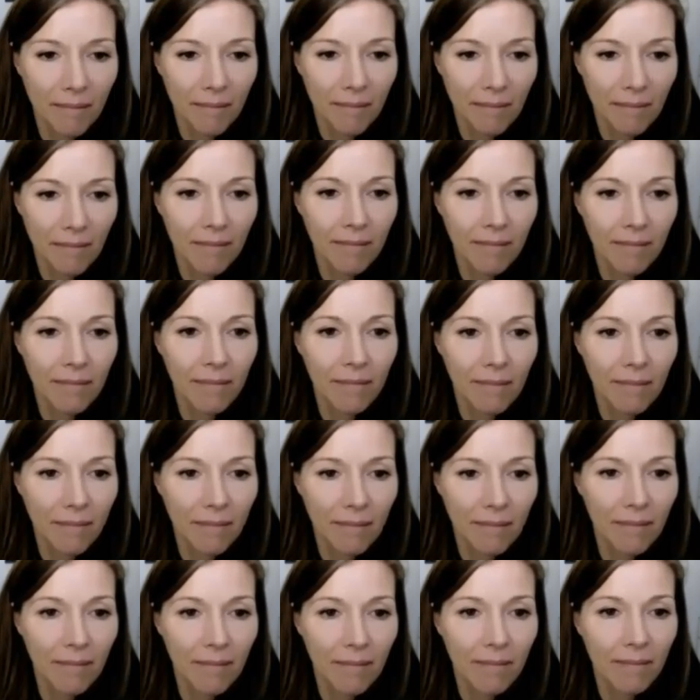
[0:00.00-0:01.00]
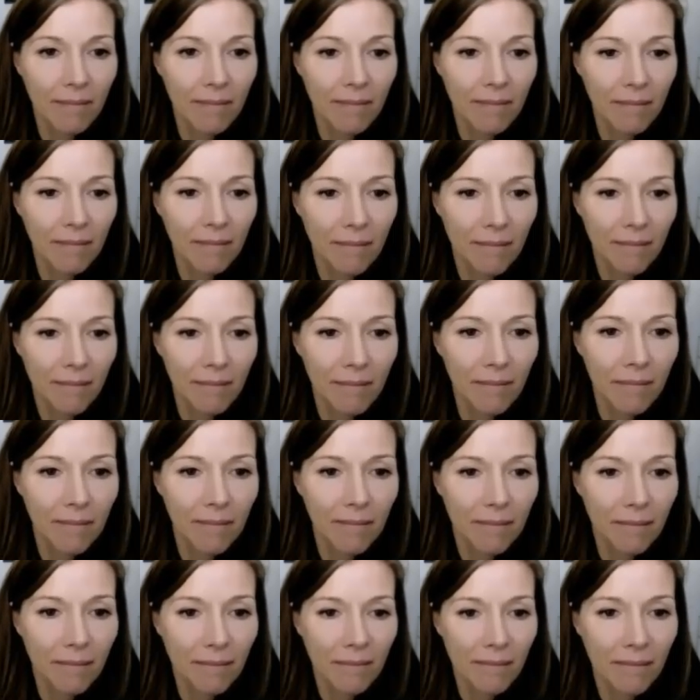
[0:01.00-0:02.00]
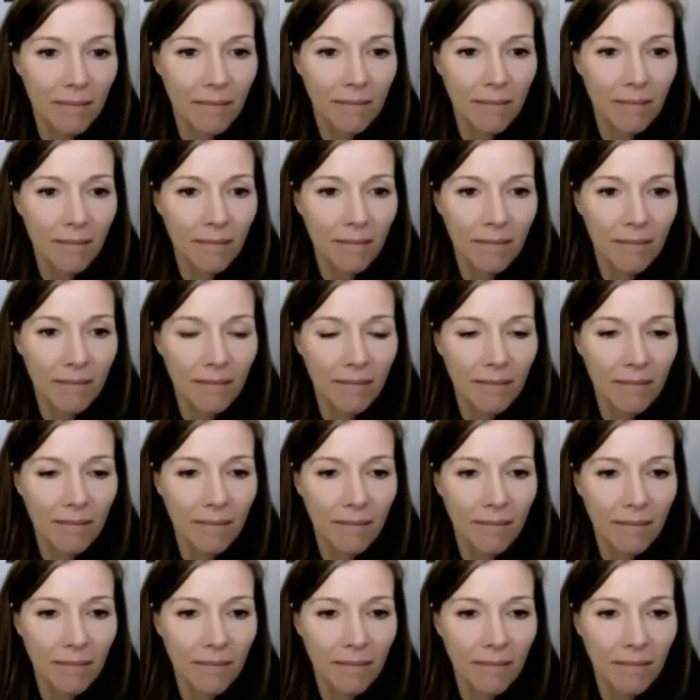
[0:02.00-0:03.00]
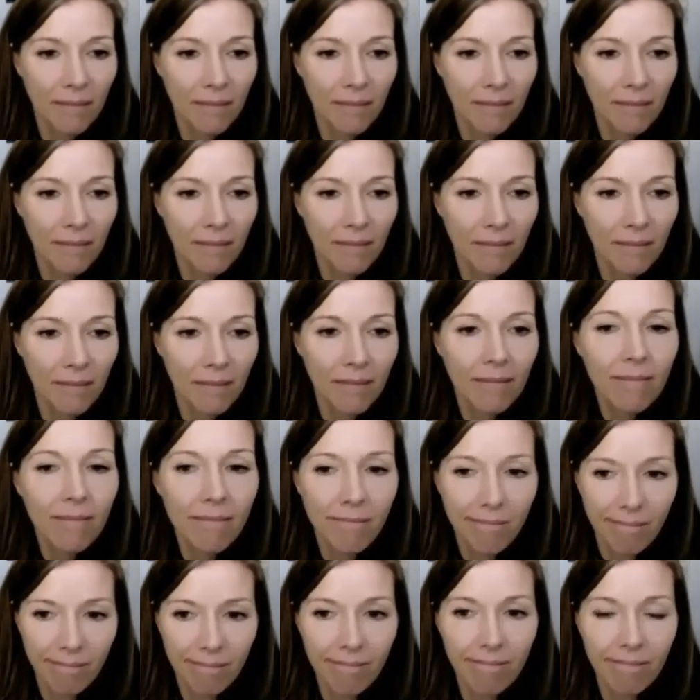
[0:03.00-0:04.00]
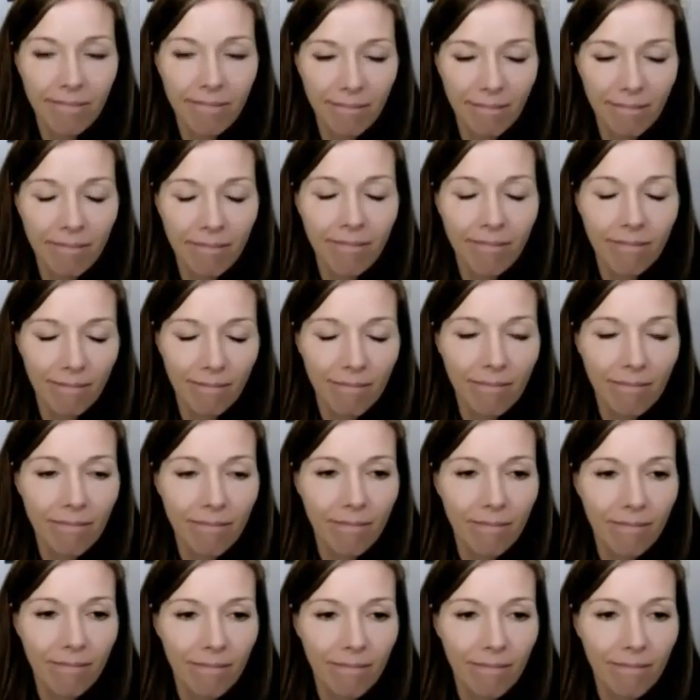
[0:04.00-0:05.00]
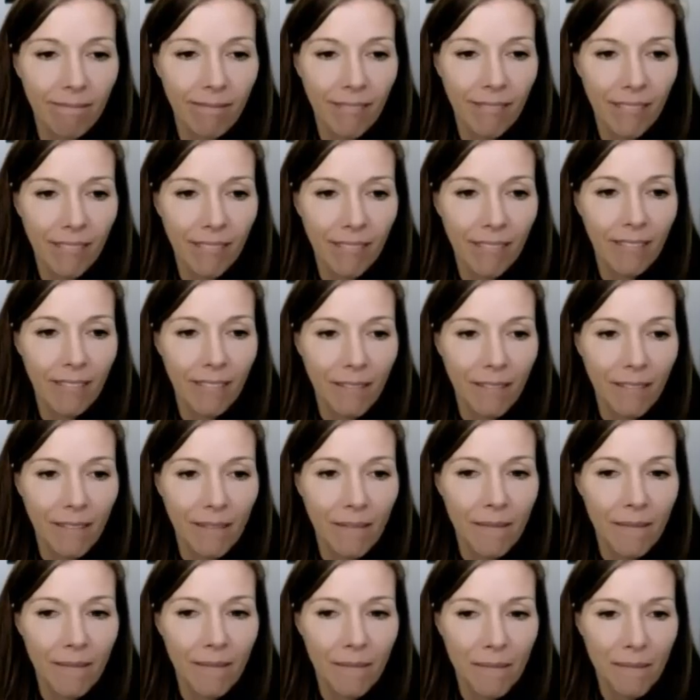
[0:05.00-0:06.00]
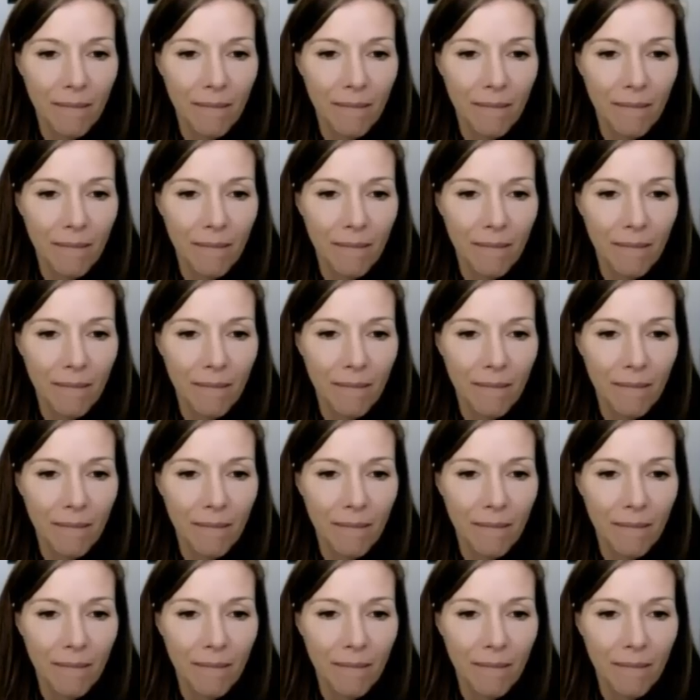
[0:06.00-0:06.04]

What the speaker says: [no speech]